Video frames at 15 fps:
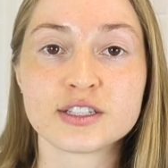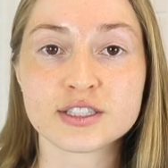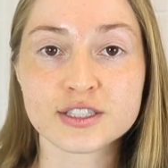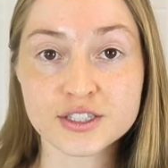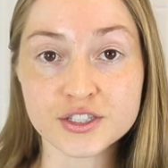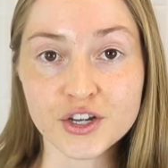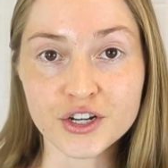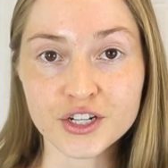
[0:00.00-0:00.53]

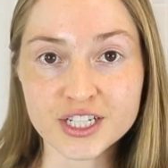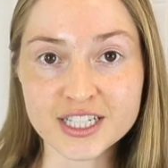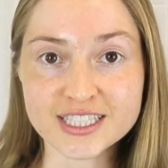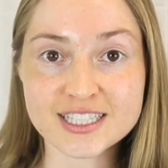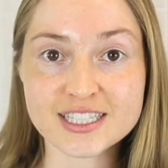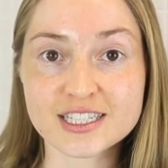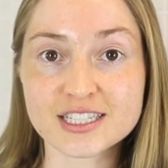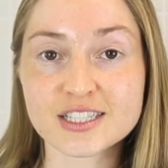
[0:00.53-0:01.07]
So
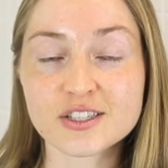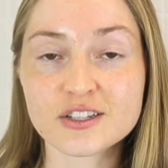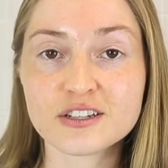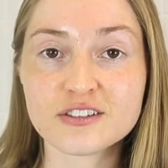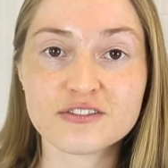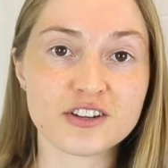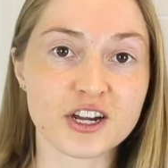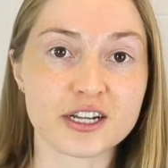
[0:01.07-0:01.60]
it's just sort
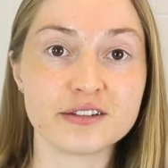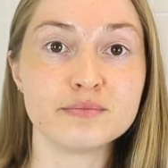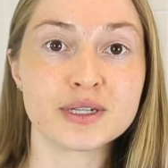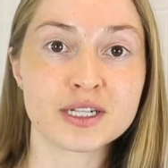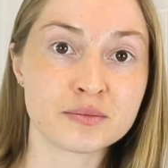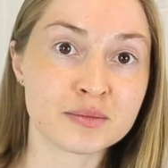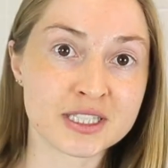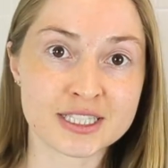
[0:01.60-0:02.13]
of very
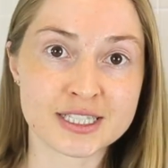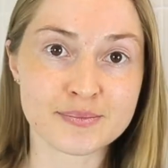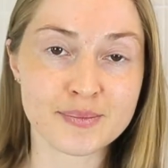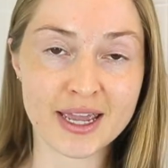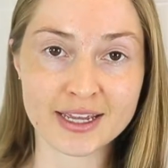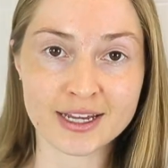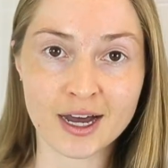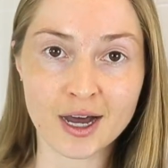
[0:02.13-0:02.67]
minimalist
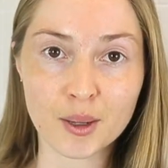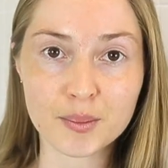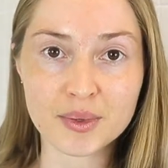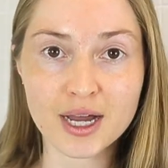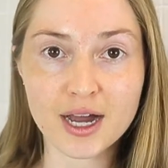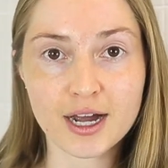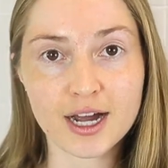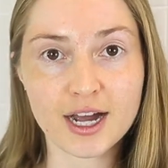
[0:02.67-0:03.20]
makeup.
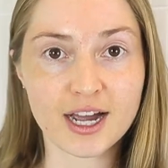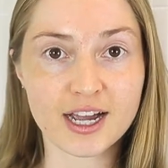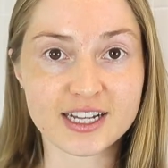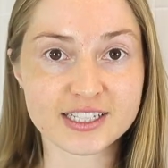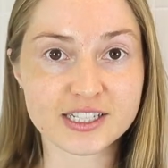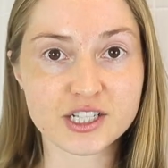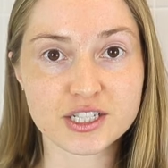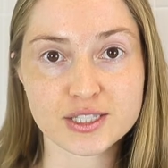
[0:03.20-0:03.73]

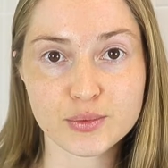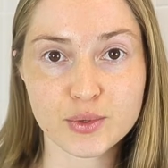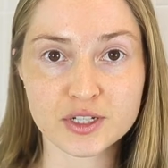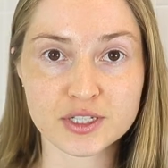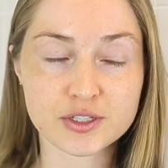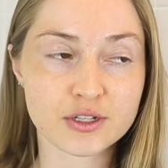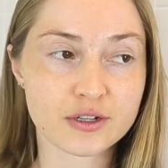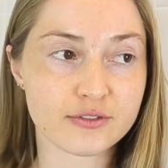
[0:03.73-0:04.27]
I just want
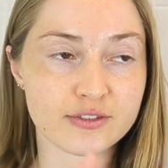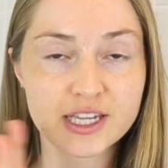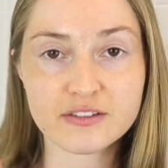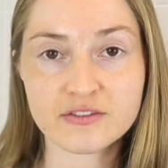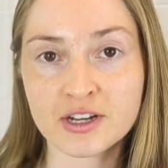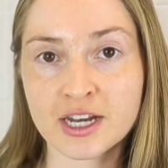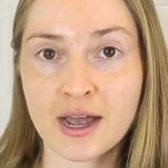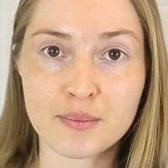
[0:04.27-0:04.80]
to sort of
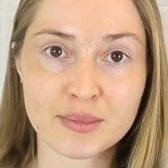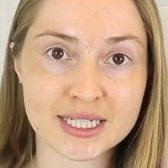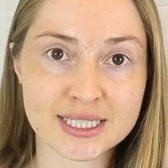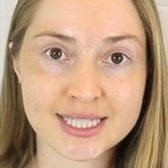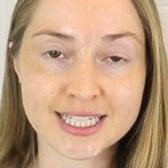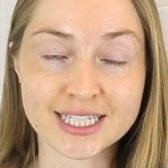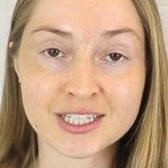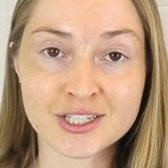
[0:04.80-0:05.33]
even out my
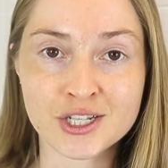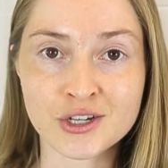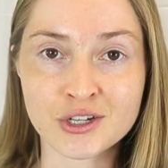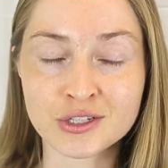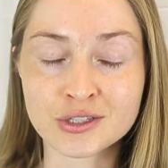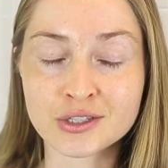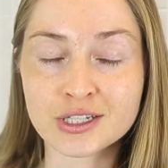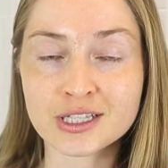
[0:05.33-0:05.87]
skin
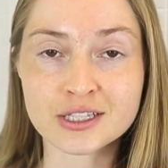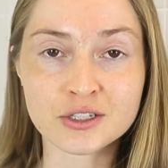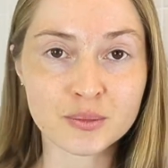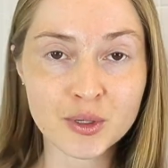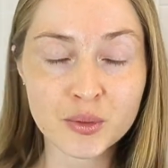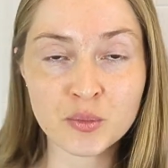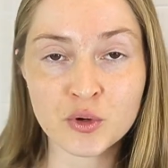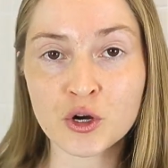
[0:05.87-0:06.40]
tone, look a little
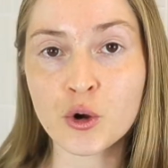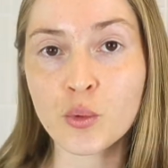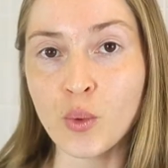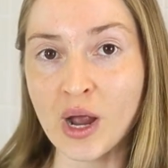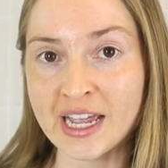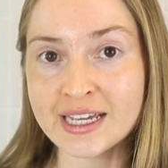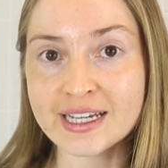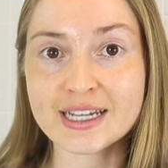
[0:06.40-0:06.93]
bit more
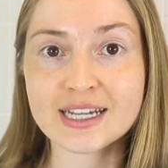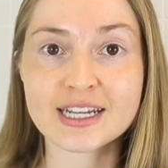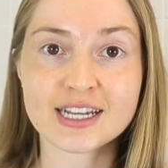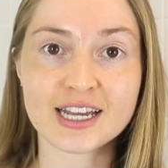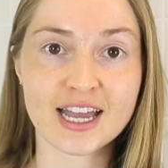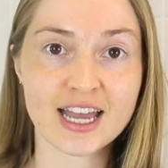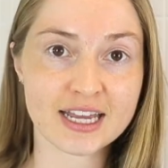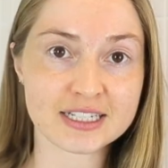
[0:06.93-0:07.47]

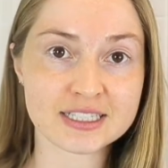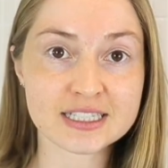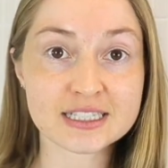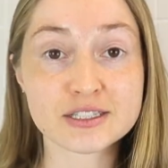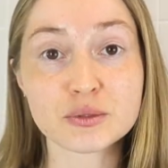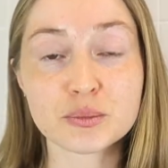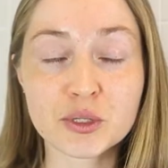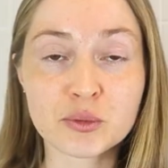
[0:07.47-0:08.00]
awake and a
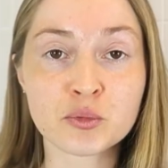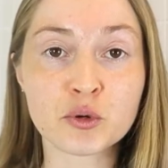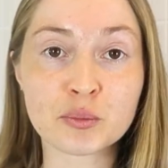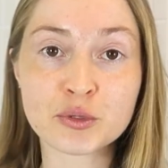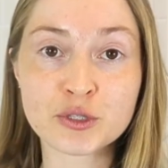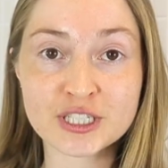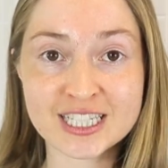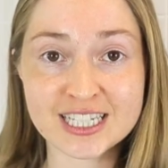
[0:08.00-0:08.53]
little bit more
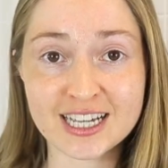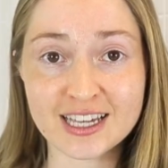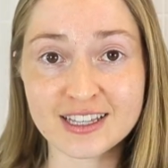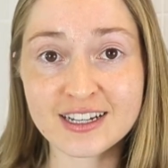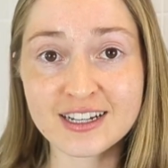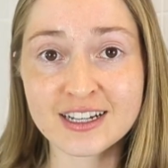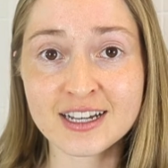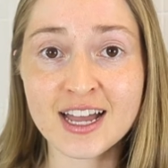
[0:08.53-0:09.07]
put
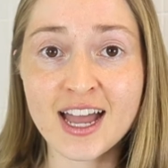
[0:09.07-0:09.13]
together,